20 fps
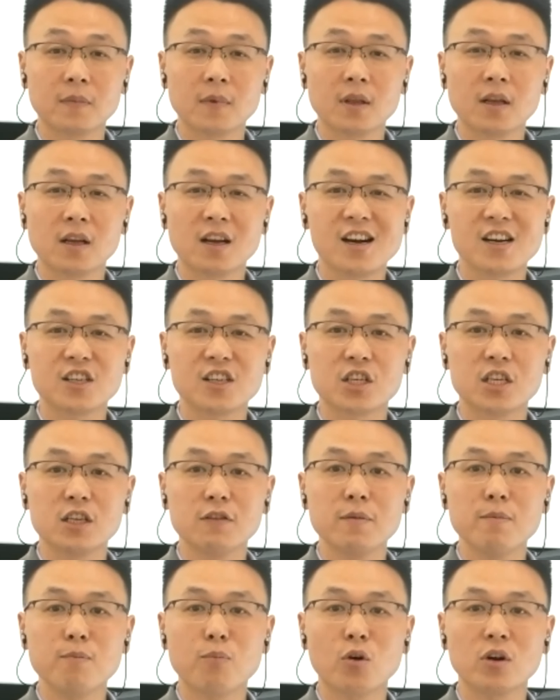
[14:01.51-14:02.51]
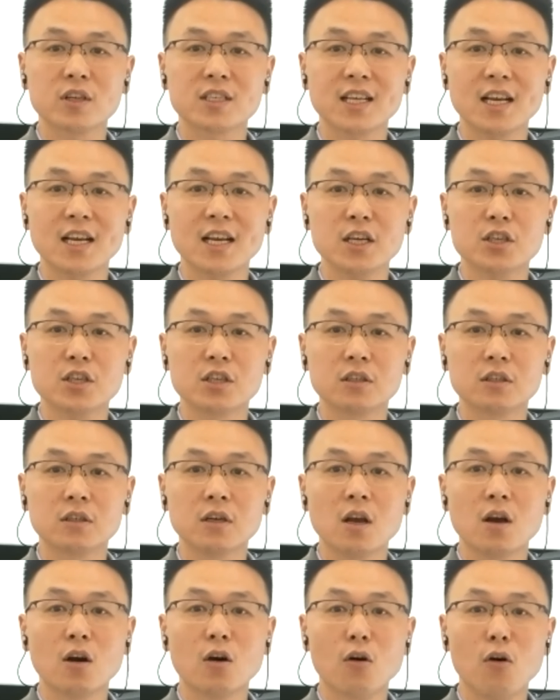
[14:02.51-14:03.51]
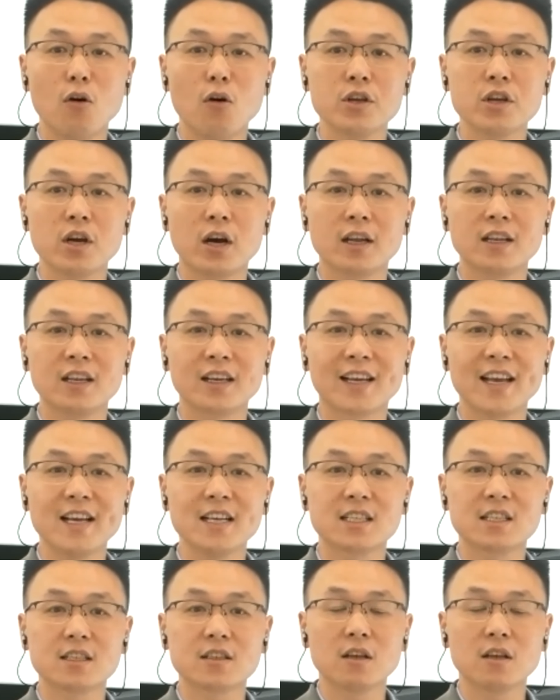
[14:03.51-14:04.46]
achieving precision oil and gas